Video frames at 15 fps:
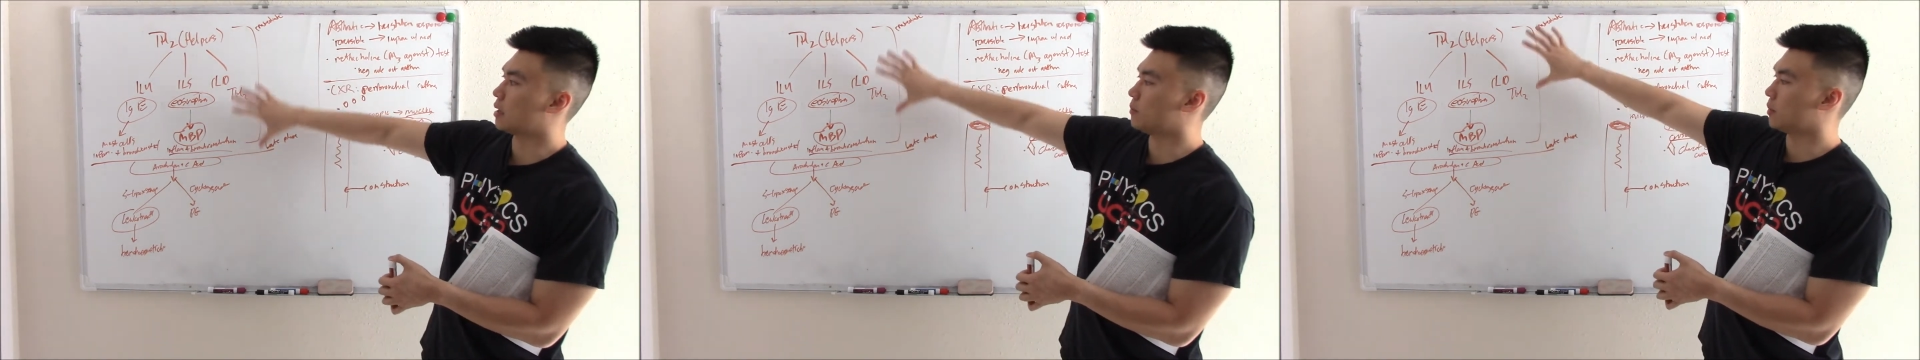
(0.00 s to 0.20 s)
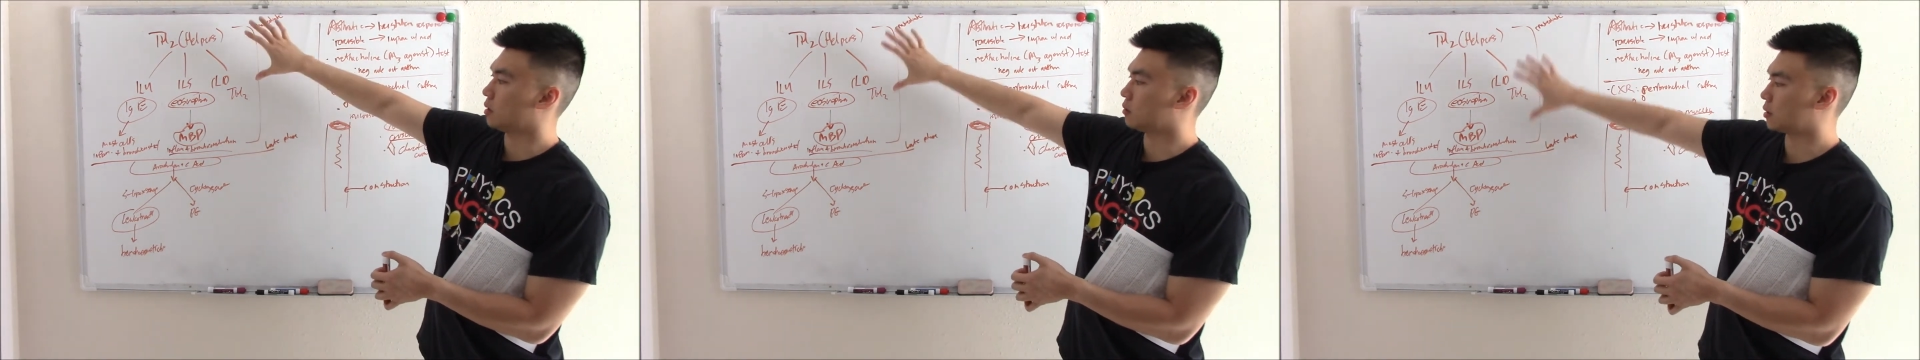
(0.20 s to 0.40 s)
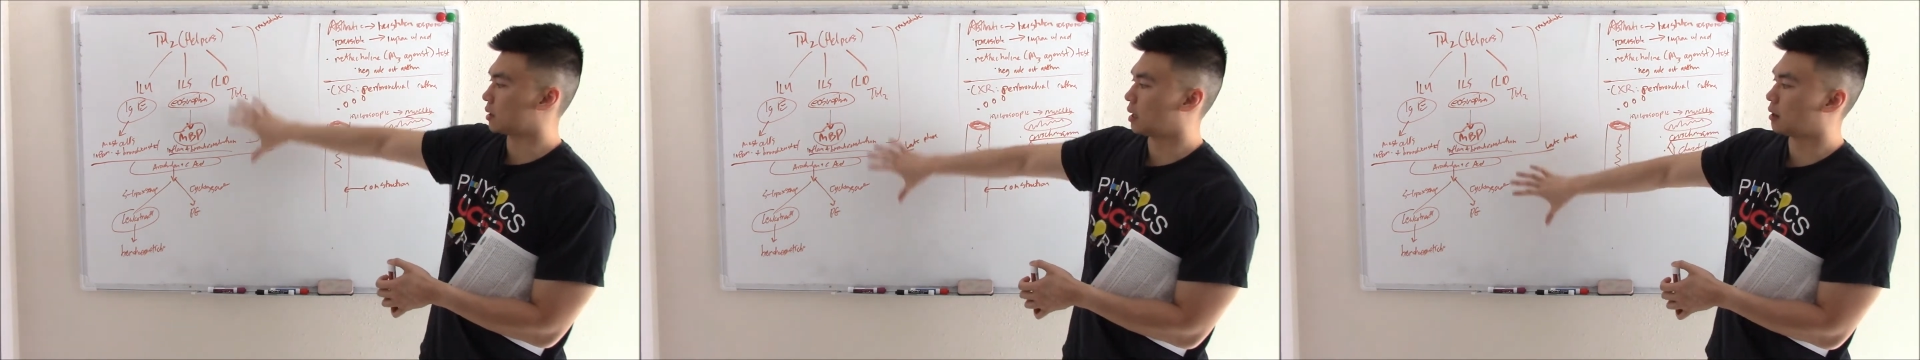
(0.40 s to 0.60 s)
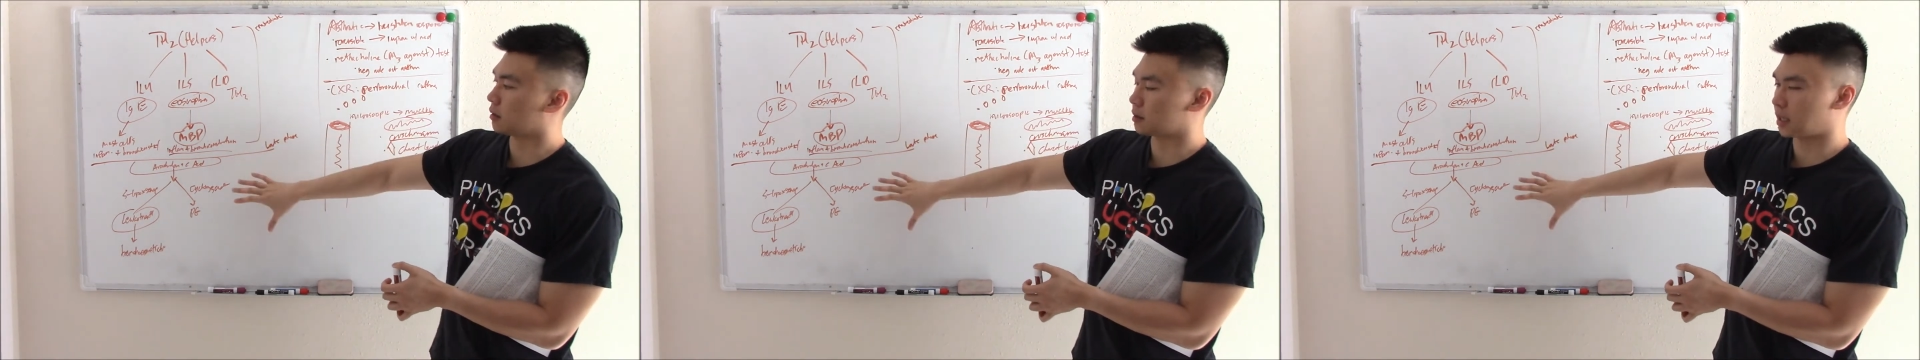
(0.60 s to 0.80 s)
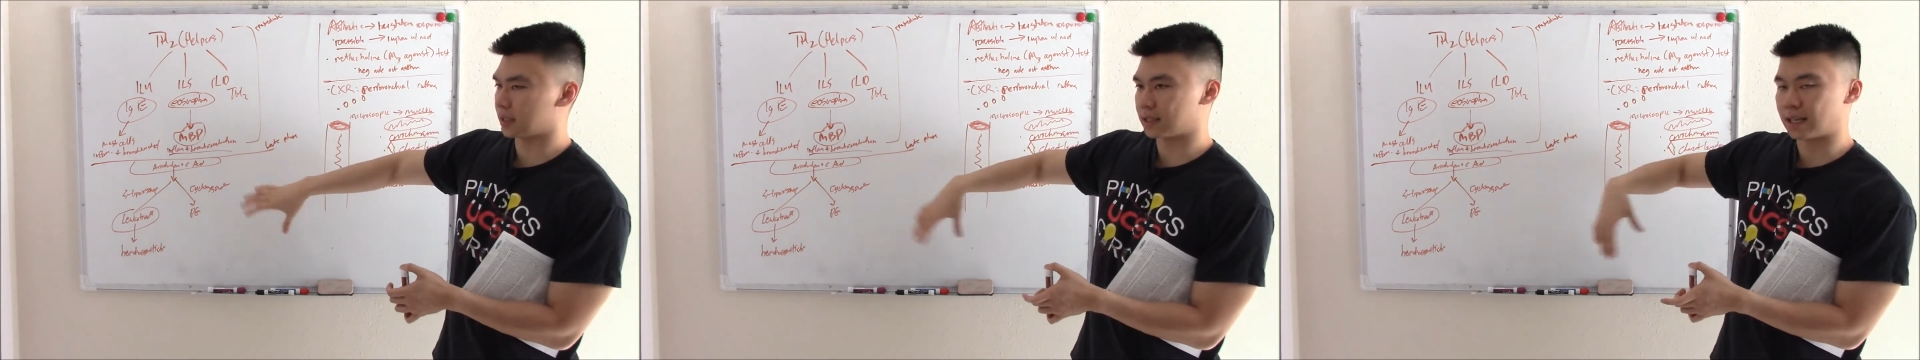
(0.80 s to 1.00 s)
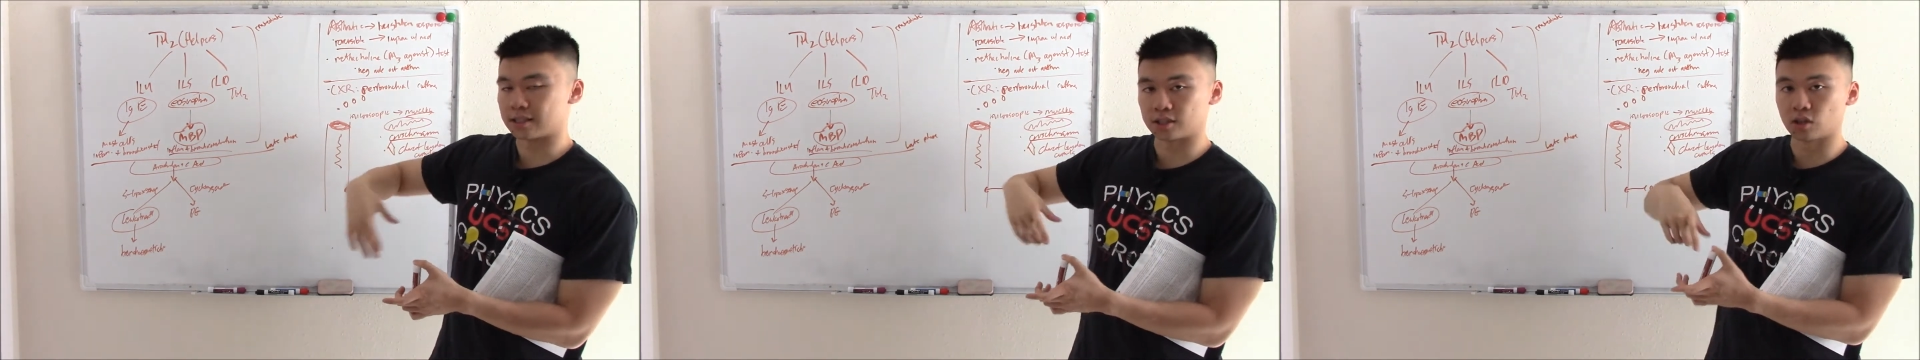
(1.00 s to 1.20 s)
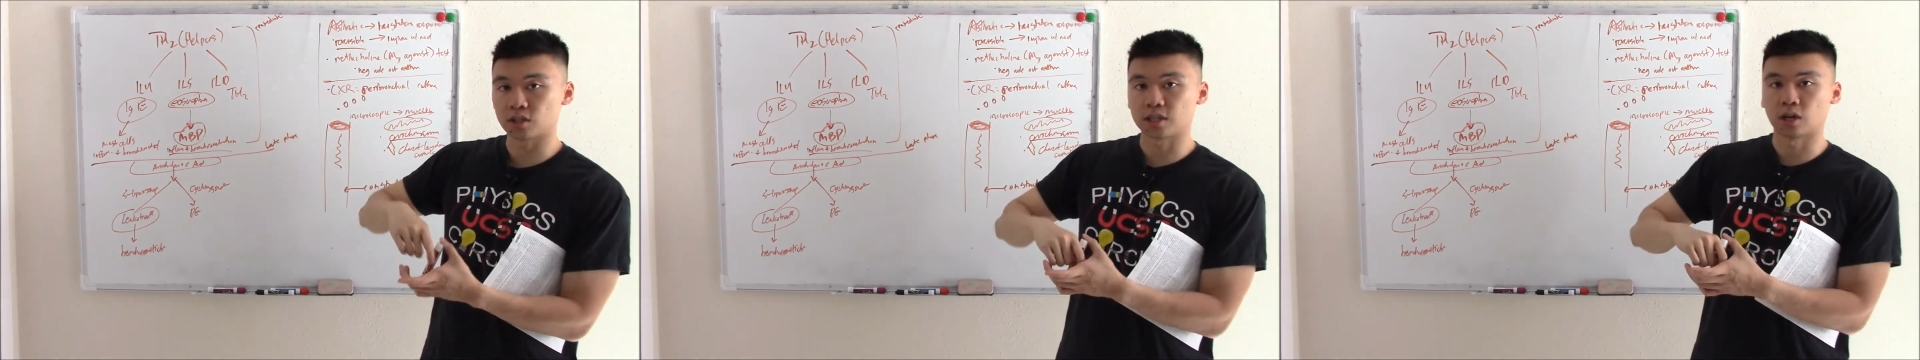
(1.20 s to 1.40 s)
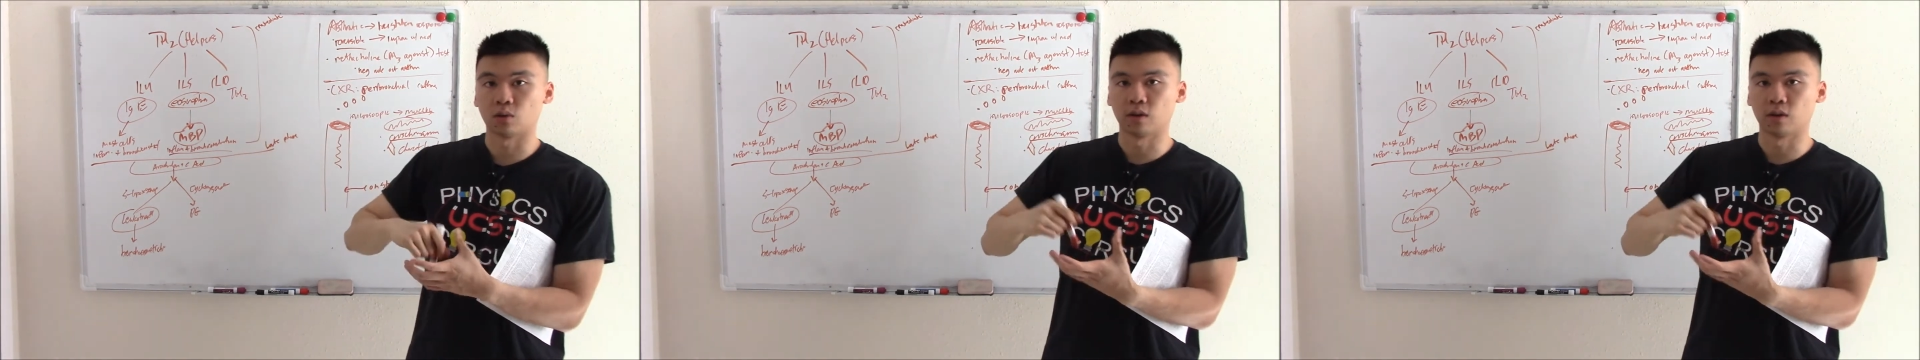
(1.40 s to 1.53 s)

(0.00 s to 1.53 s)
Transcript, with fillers: immune cells, that's not associated